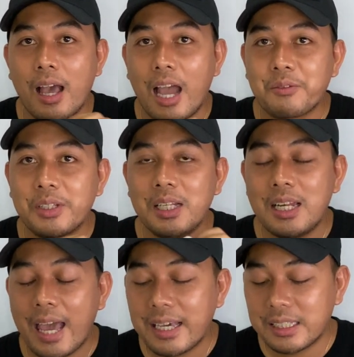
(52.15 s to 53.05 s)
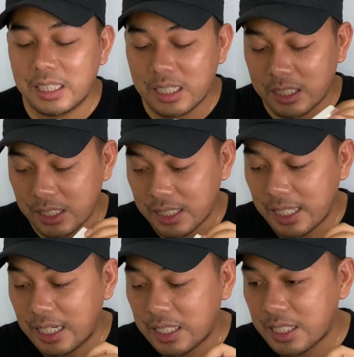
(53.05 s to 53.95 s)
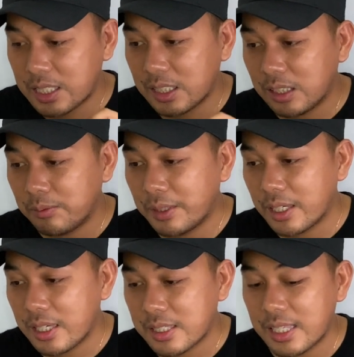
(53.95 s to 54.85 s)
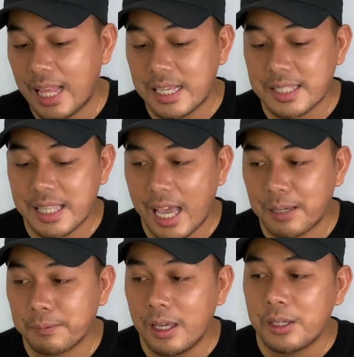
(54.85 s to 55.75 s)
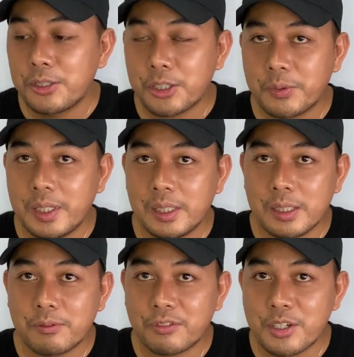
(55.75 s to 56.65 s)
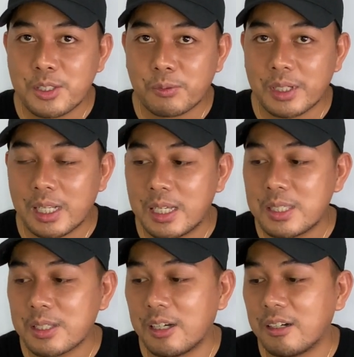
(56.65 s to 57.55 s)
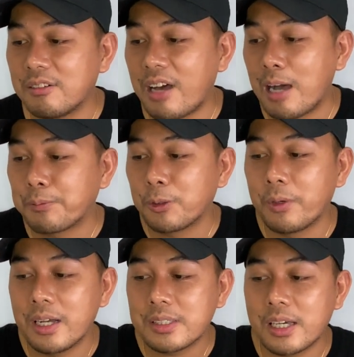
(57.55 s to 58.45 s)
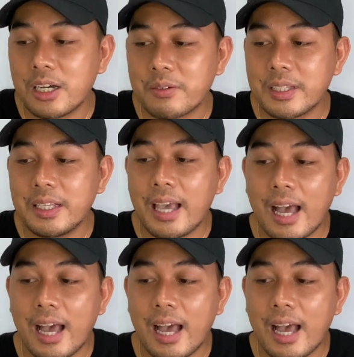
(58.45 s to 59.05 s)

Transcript: I really like the stainless steel because last time during the first release of Apple Watch I already